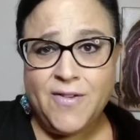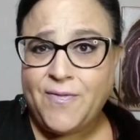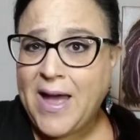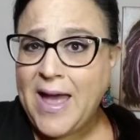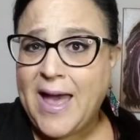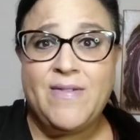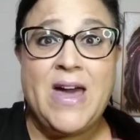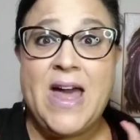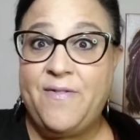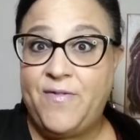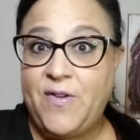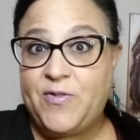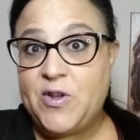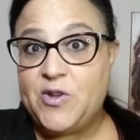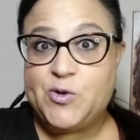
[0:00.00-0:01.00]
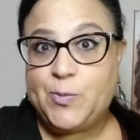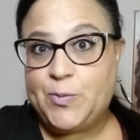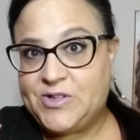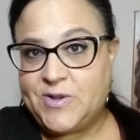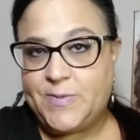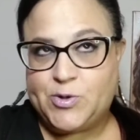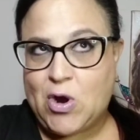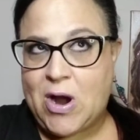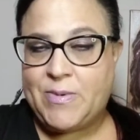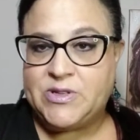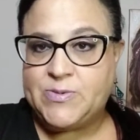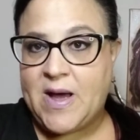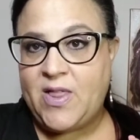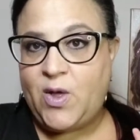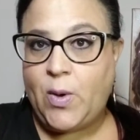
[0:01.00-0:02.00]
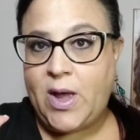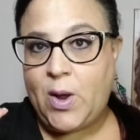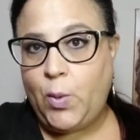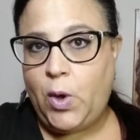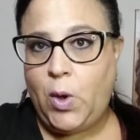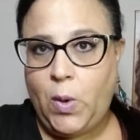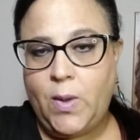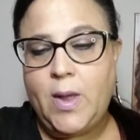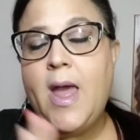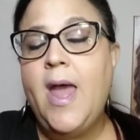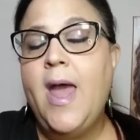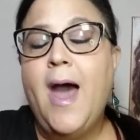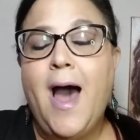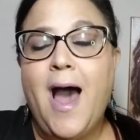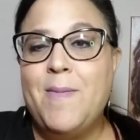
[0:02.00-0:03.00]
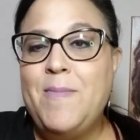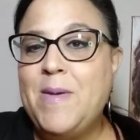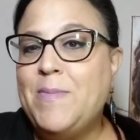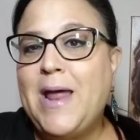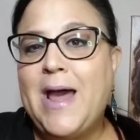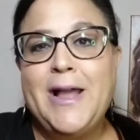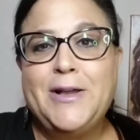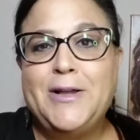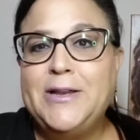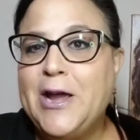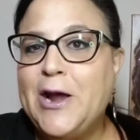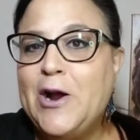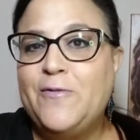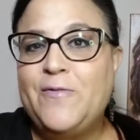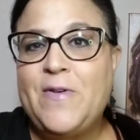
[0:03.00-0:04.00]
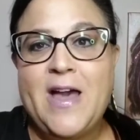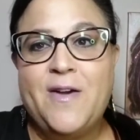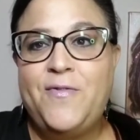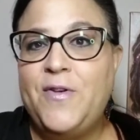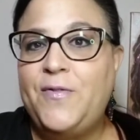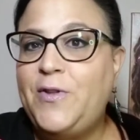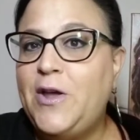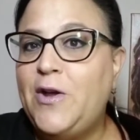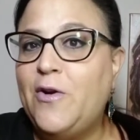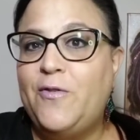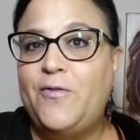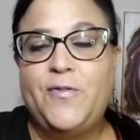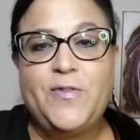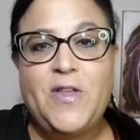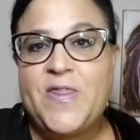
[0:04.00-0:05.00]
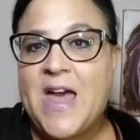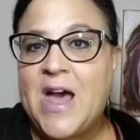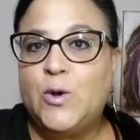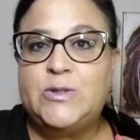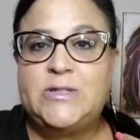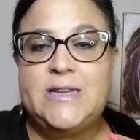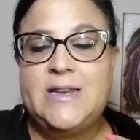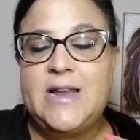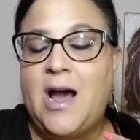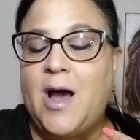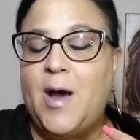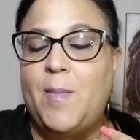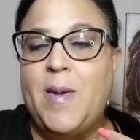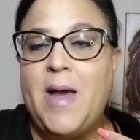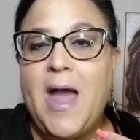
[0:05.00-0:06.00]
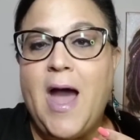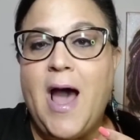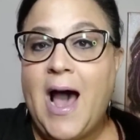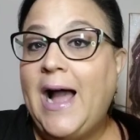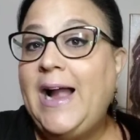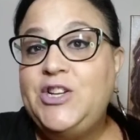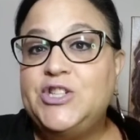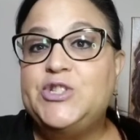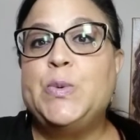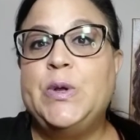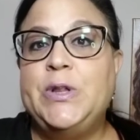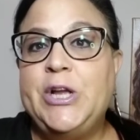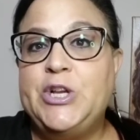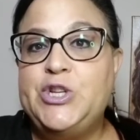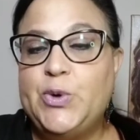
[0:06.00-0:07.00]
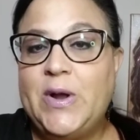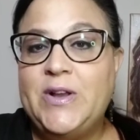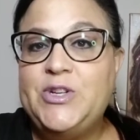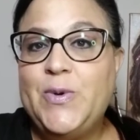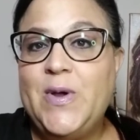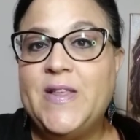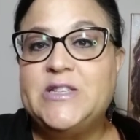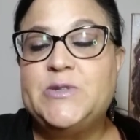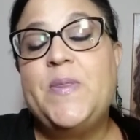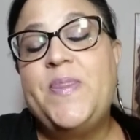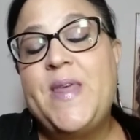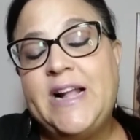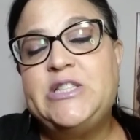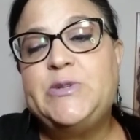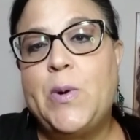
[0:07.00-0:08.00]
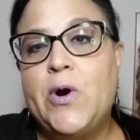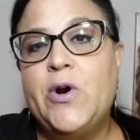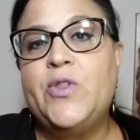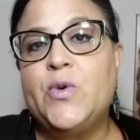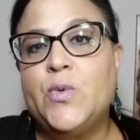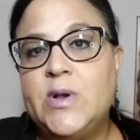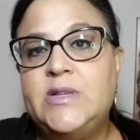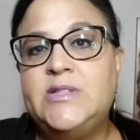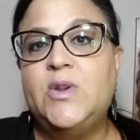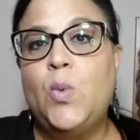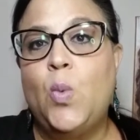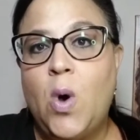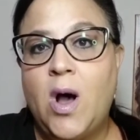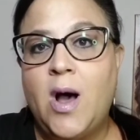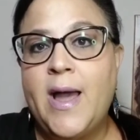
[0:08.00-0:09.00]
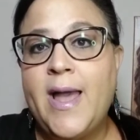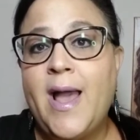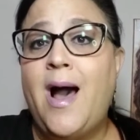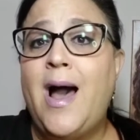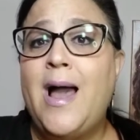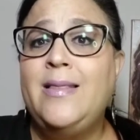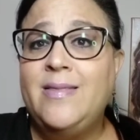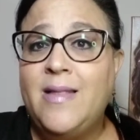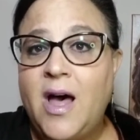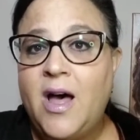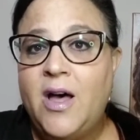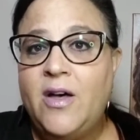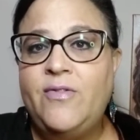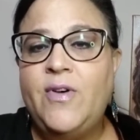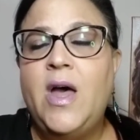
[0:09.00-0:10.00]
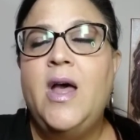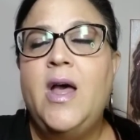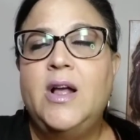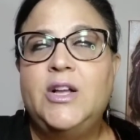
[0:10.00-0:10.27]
if I have, I have 50 subscribers, by the way, woo. I mean, but I could care if I have 50 or 50,000. Um, I just really enjoy doing this, but that's part of the reason why I love